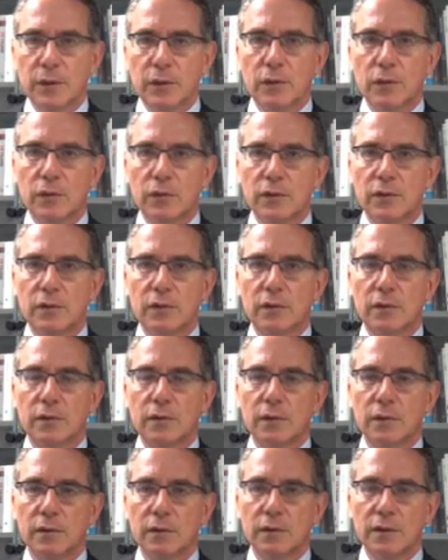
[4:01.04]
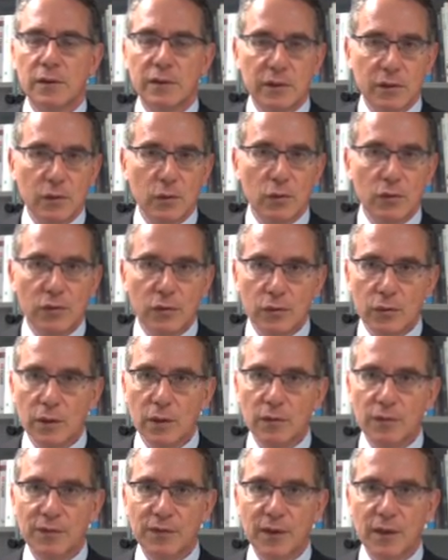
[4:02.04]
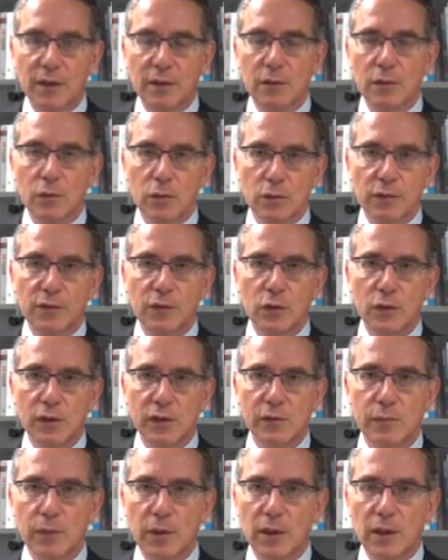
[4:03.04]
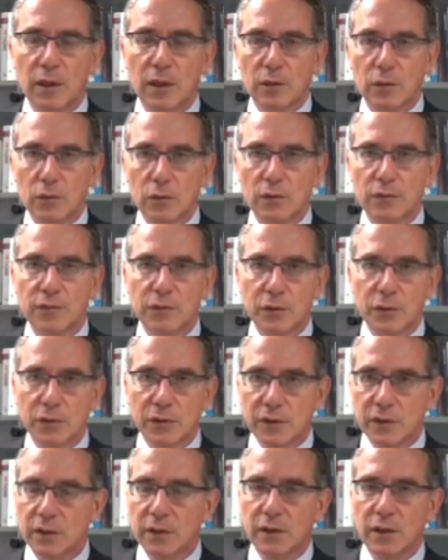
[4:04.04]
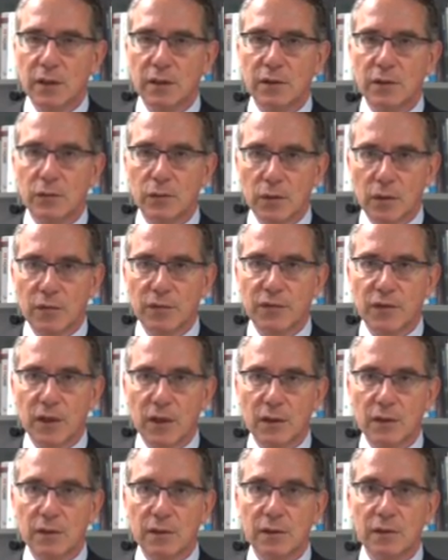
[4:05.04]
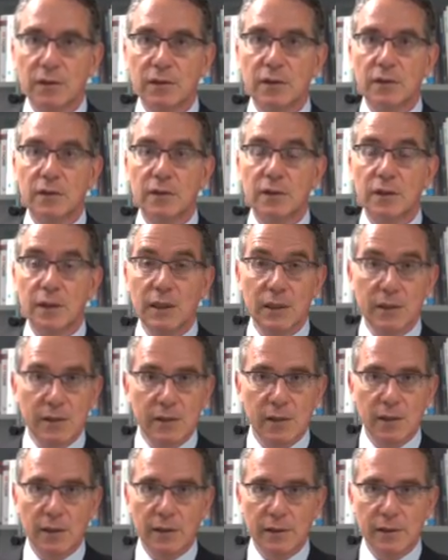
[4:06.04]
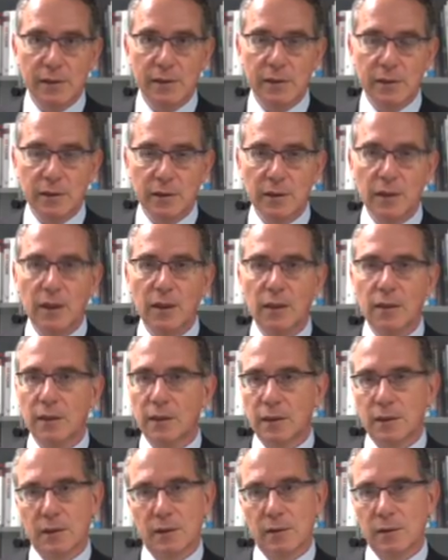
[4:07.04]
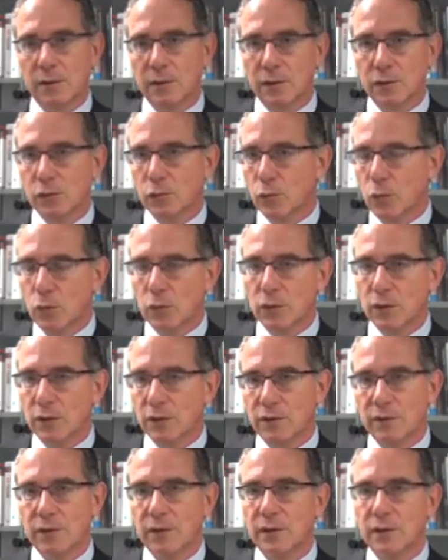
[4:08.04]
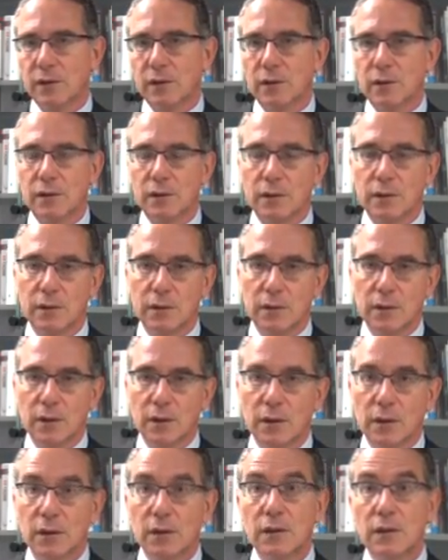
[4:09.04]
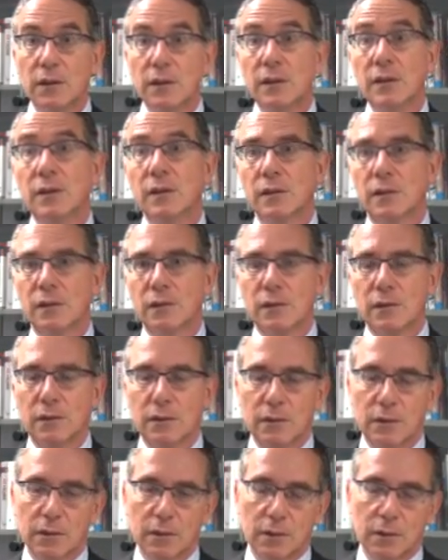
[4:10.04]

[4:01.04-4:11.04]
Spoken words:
because this is not the real front, not for Hezbollah, not for Syria. The real front is inside Syria, and this war can take years